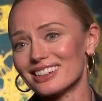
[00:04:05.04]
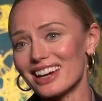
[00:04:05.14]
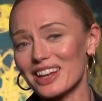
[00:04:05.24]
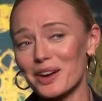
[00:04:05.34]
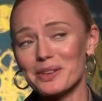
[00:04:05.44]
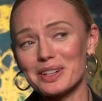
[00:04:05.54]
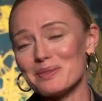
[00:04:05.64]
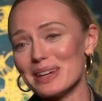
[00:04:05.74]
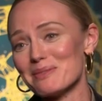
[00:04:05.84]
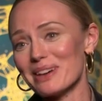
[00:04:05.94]
and I want to
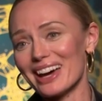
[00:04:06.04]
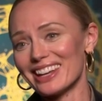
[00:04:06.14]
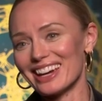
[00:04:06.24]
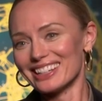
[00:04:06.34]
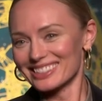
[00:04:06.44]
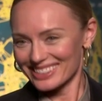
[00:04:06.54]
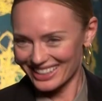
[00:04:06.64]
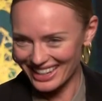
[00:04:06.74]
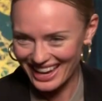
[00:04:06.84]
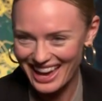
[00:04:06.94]
be a
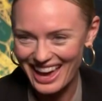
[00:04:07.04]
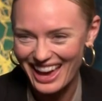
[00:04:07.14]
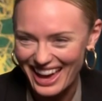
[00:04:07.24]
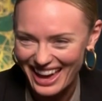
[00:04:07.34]
badass.